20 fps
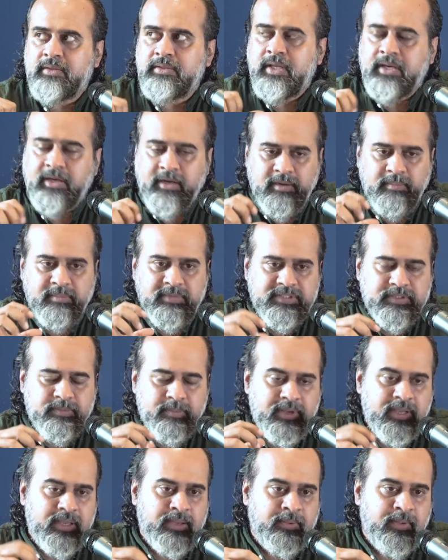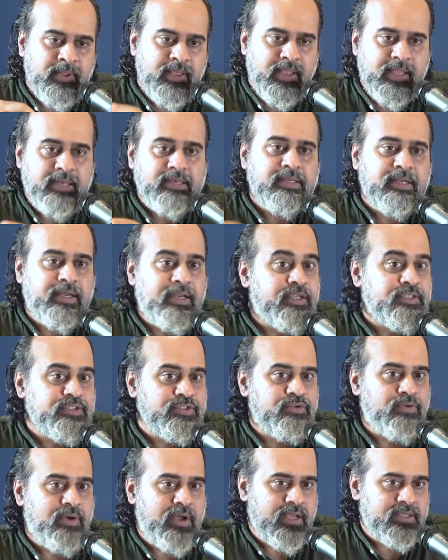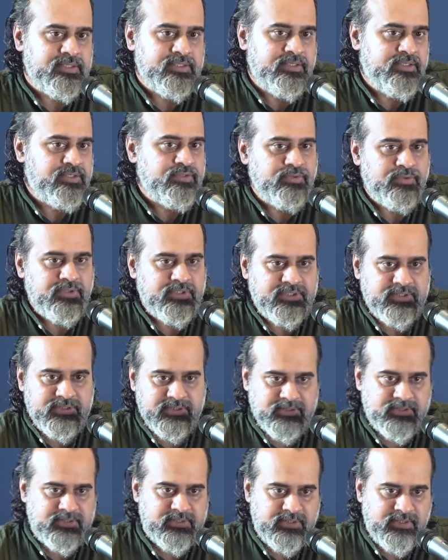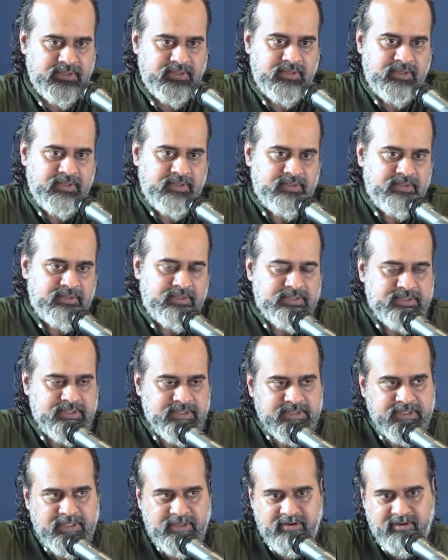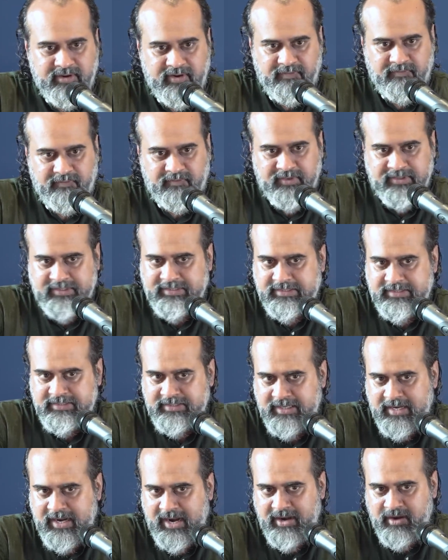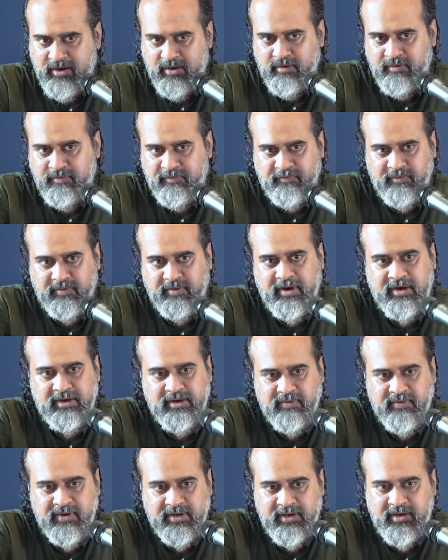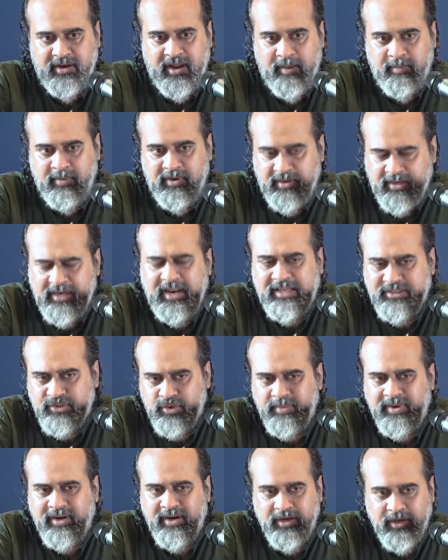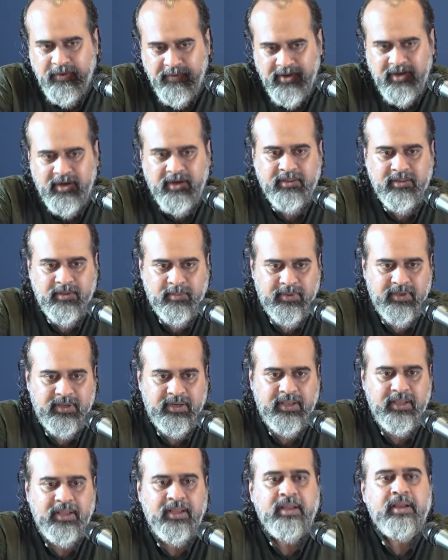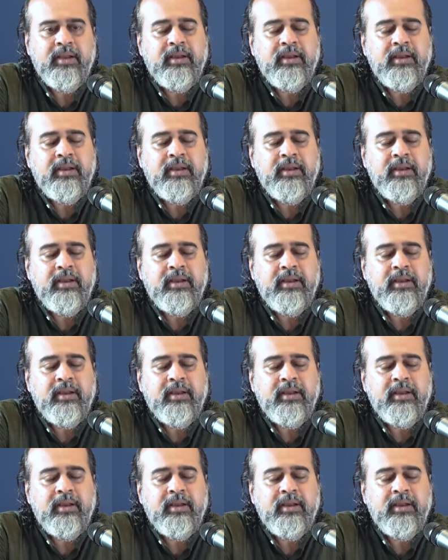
The kid must be encouraged to ask these questions. This is a drift. This is a kind of cultivated habit. It has to be cultivated in the beginning.